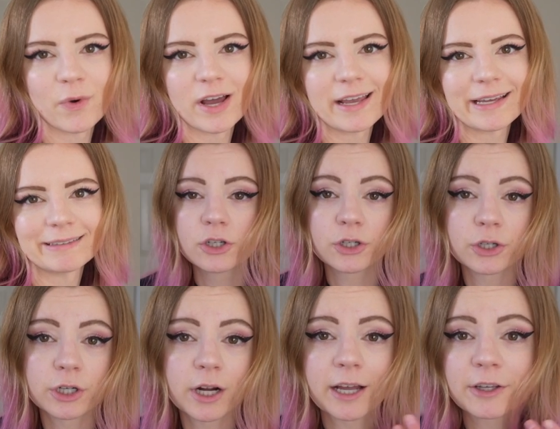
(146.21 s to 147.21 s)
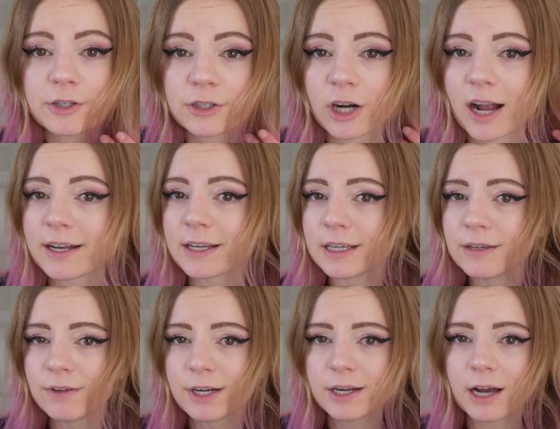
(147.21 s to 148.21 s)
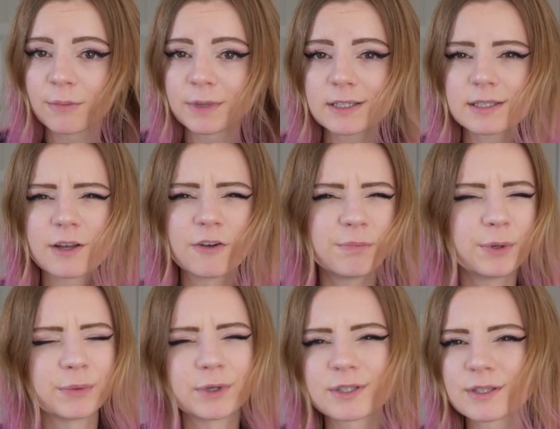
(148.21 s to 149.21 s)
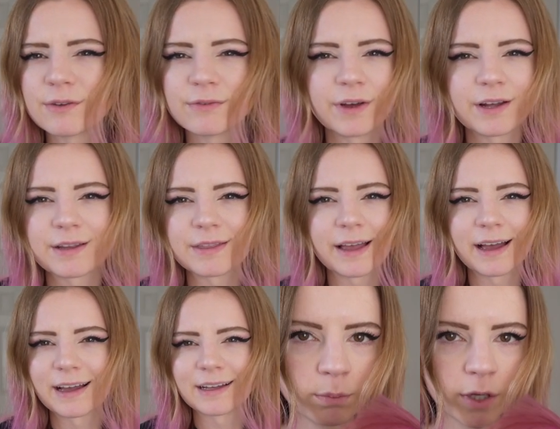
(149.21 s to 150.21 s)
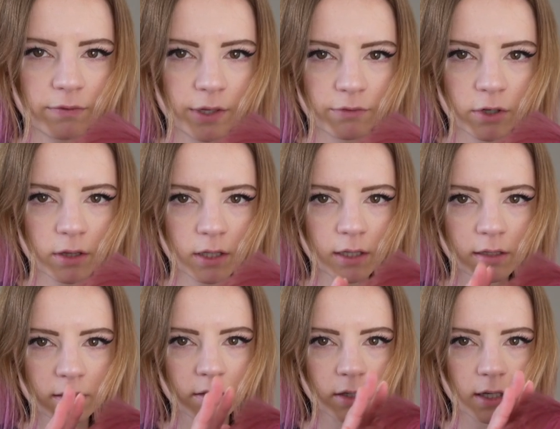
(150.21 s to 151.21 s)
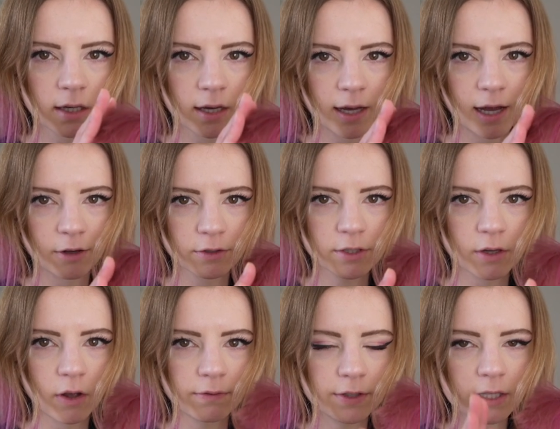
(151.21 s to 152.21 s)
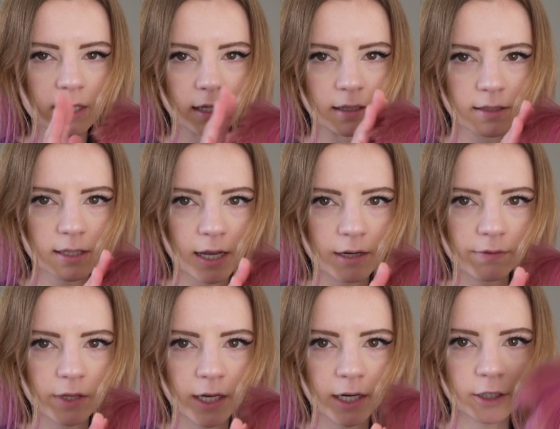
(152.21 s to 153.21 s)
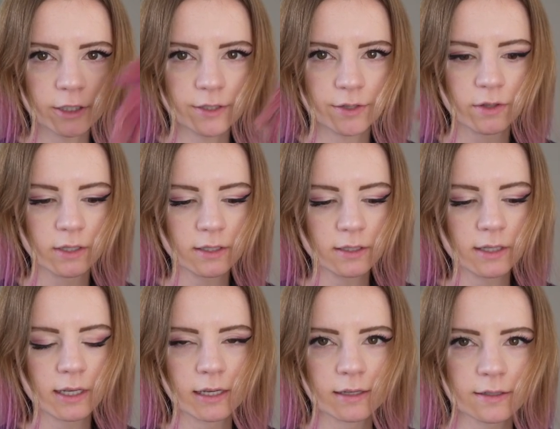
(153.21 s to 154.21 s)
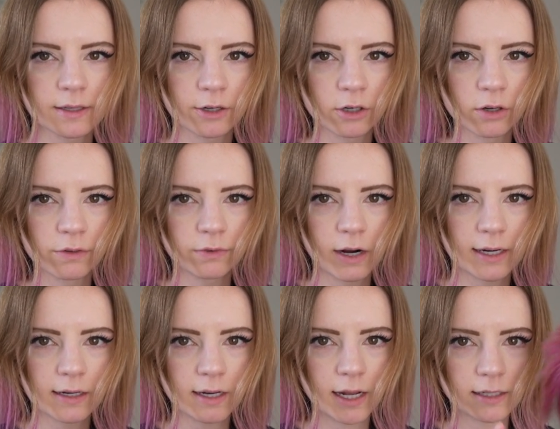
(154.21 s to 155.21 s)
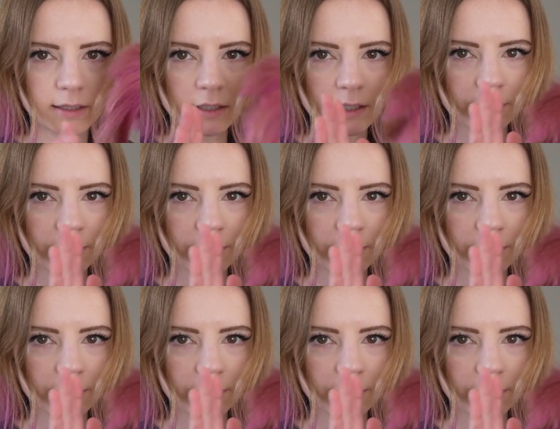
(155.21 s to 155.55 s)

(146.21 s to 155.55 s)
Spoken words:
way. Sure, I could try to even it out myself, but what's the fun in that? My favorite thing is looking at how soft the inside of the hair is. So this is the ends that are all fried and nasty,